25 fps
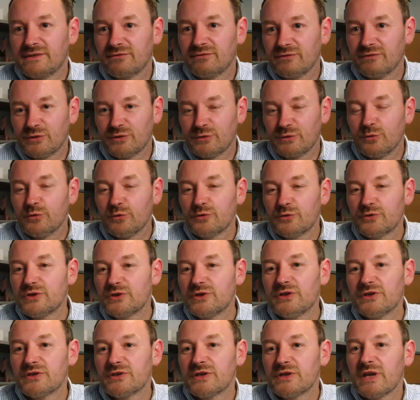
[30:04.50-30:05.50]

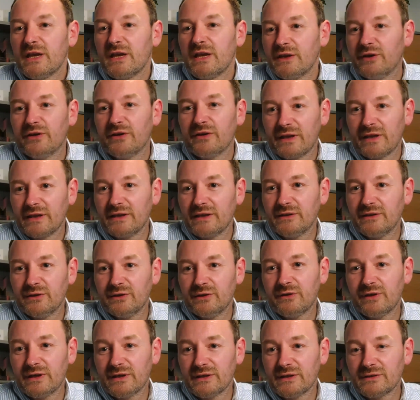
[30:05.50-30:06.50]
resources. they can
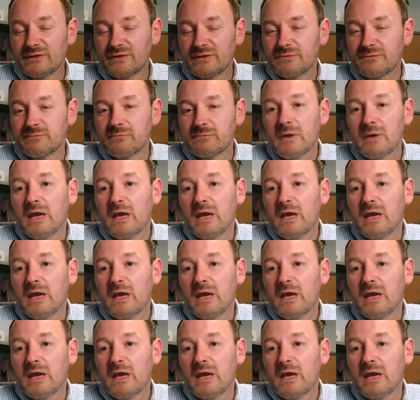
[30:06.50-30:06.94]
do things.